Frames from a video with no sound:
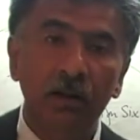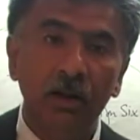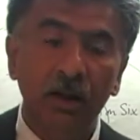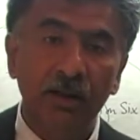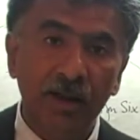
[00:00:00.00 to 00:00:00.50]

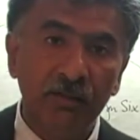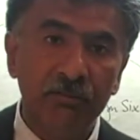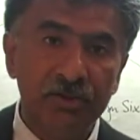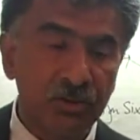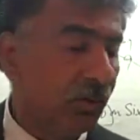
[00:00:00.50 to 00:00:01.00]
an
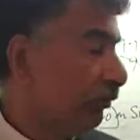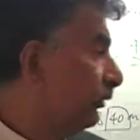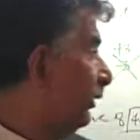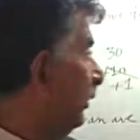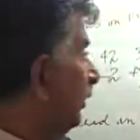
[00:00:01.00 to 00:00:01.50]
average of
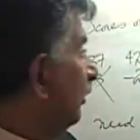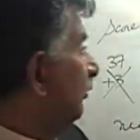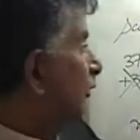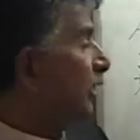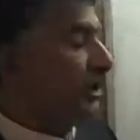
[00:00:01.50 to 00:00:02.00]

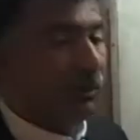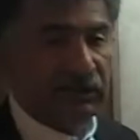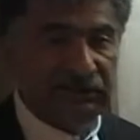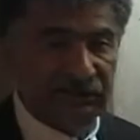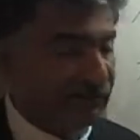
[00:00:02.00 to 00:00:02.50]
40 on
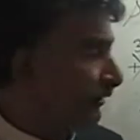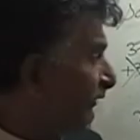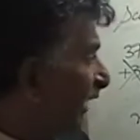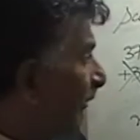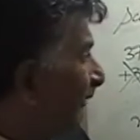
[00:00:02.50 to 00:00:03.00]
these 6 exams.